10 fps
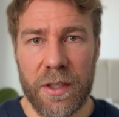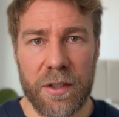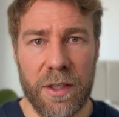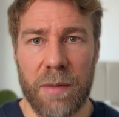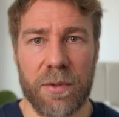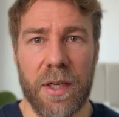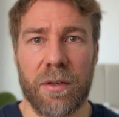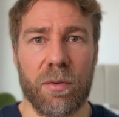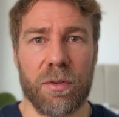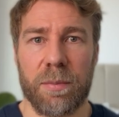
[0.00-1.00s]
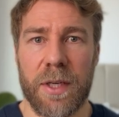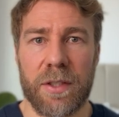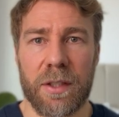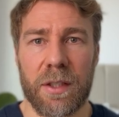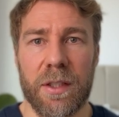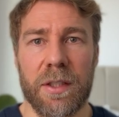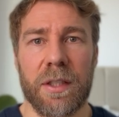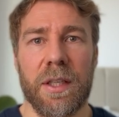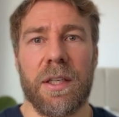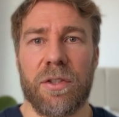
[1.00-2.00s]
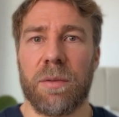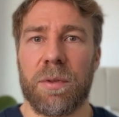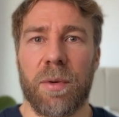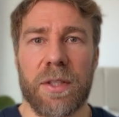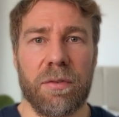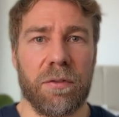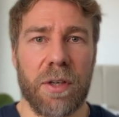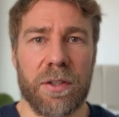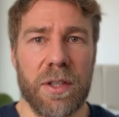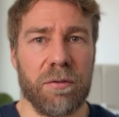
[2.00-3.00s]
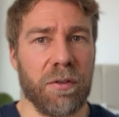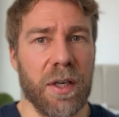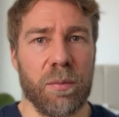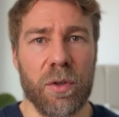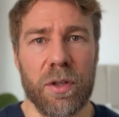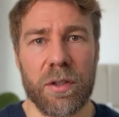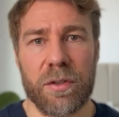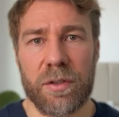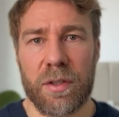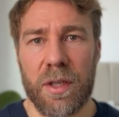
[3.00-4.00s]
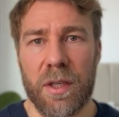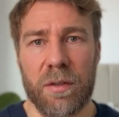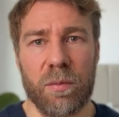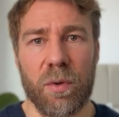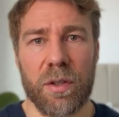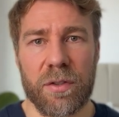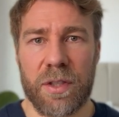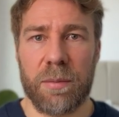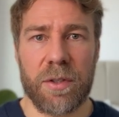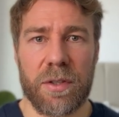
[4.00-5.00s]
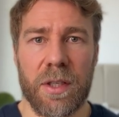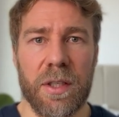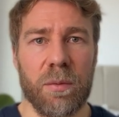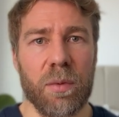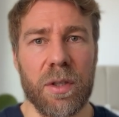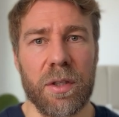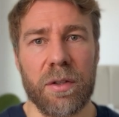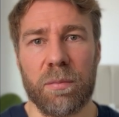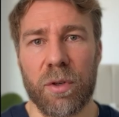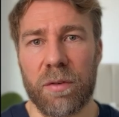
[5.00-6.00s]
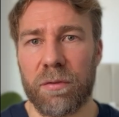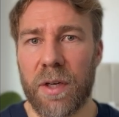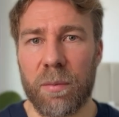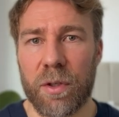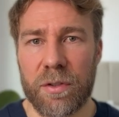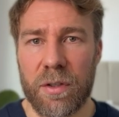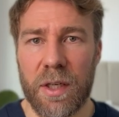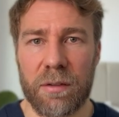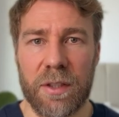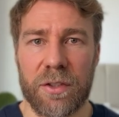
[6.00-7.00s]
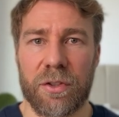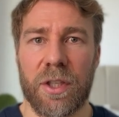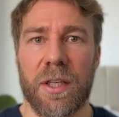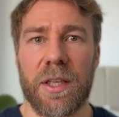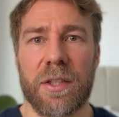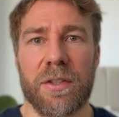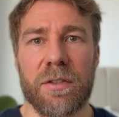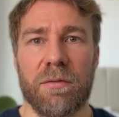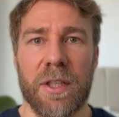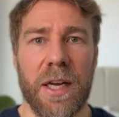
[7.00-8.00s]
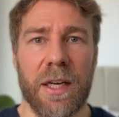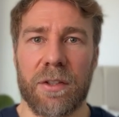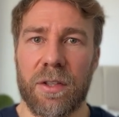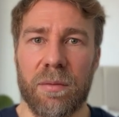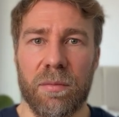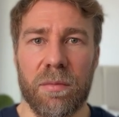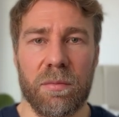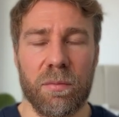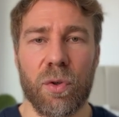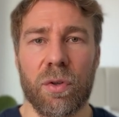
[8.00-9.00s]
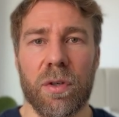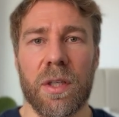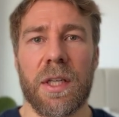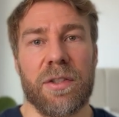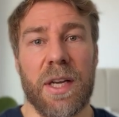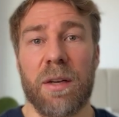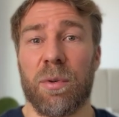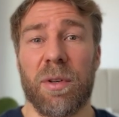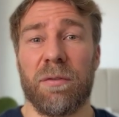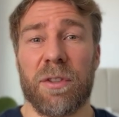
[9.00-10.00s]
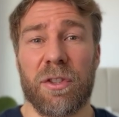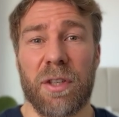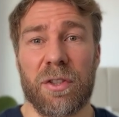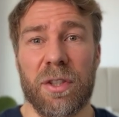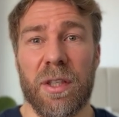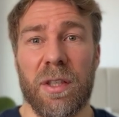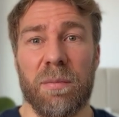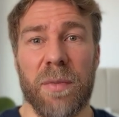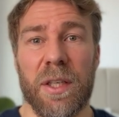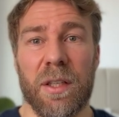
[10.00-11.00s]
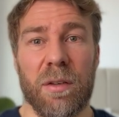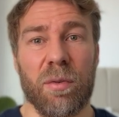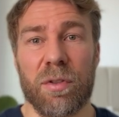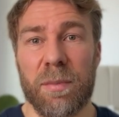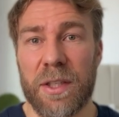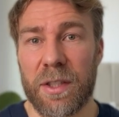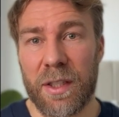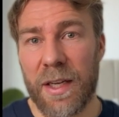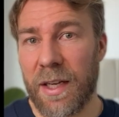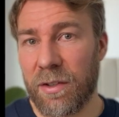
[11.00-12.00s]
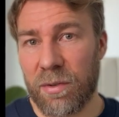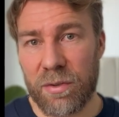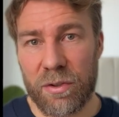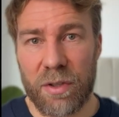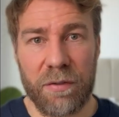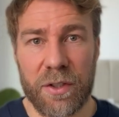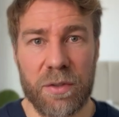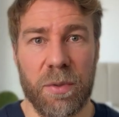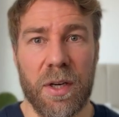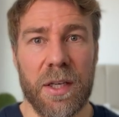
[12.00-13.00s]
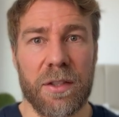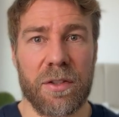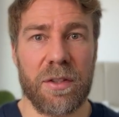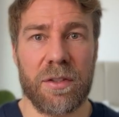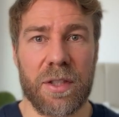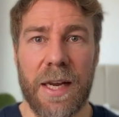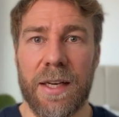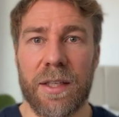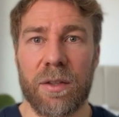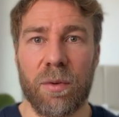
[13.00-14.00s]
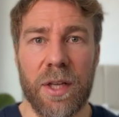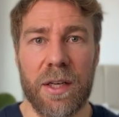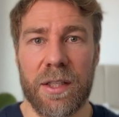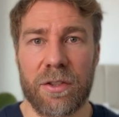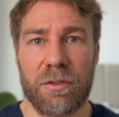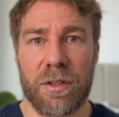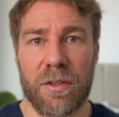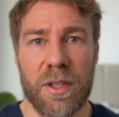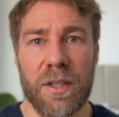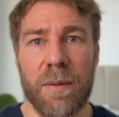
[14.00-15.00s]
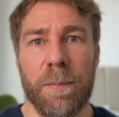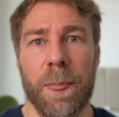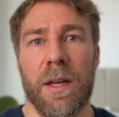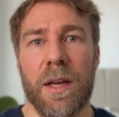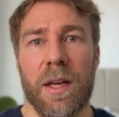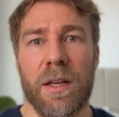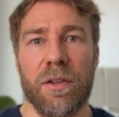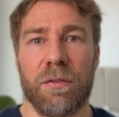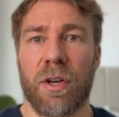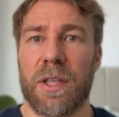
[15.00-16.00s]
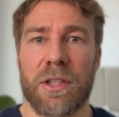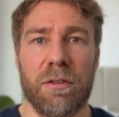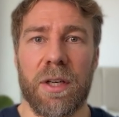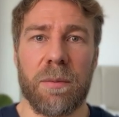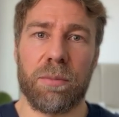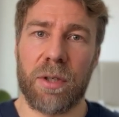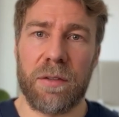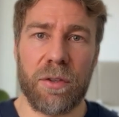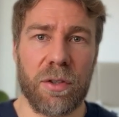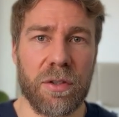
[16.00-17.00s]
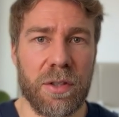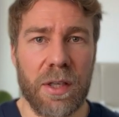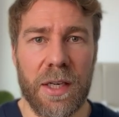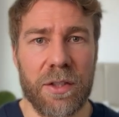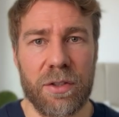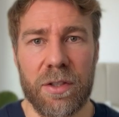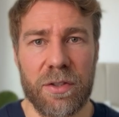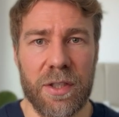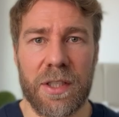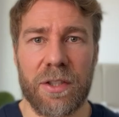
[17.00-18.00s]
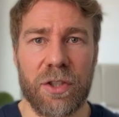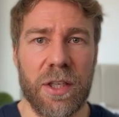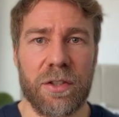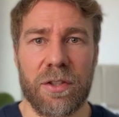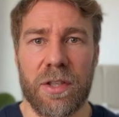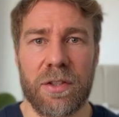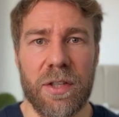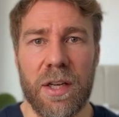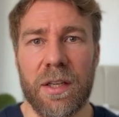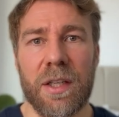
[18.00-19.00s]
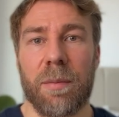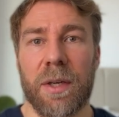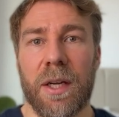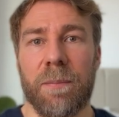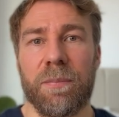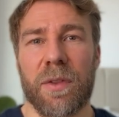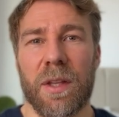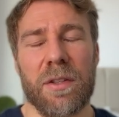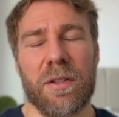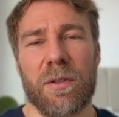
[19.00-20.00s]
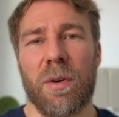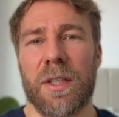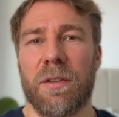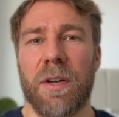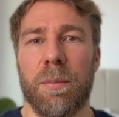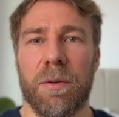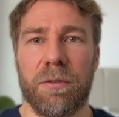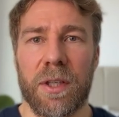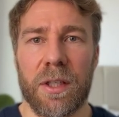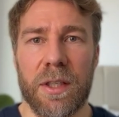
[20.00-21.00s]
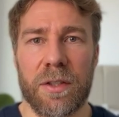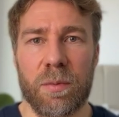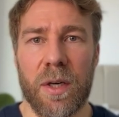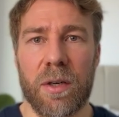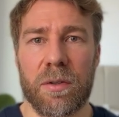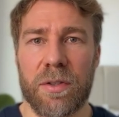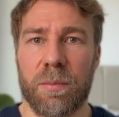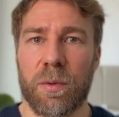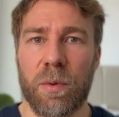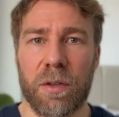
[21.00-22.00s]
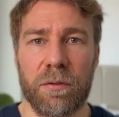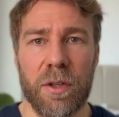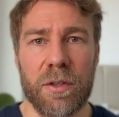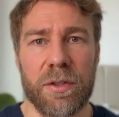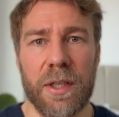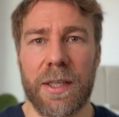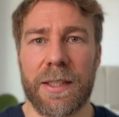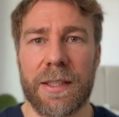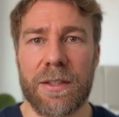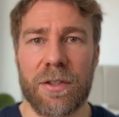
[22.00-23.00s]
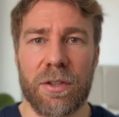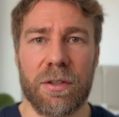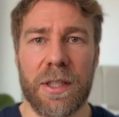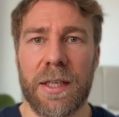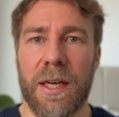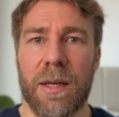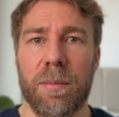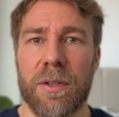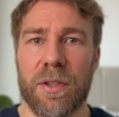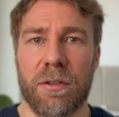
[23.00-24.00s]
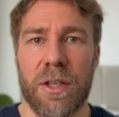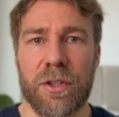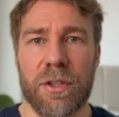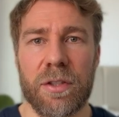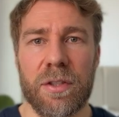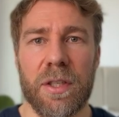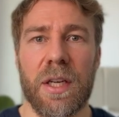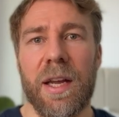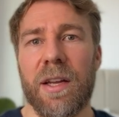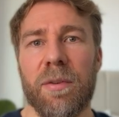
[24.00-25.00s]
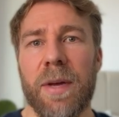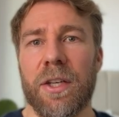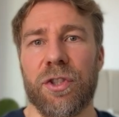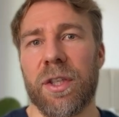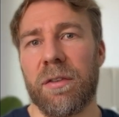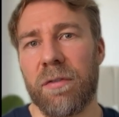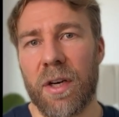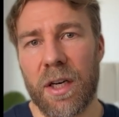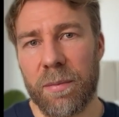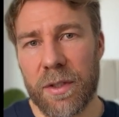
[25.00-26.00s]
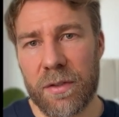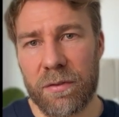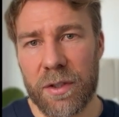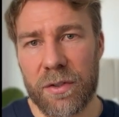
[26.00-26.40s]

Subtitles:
end can update automatically. It's optimized for front end frameworks and works seamlessly with modern frameworks like Next.js, React, and more. Scalable infrastructure, meaning it automatically handles traffic spikes and scaling without extra setup. And you've got integrated previews that allows you to see changes as they're coming up. It's quite developer friendly as well, simple workflows that link into GitHub integrations and managing environments, for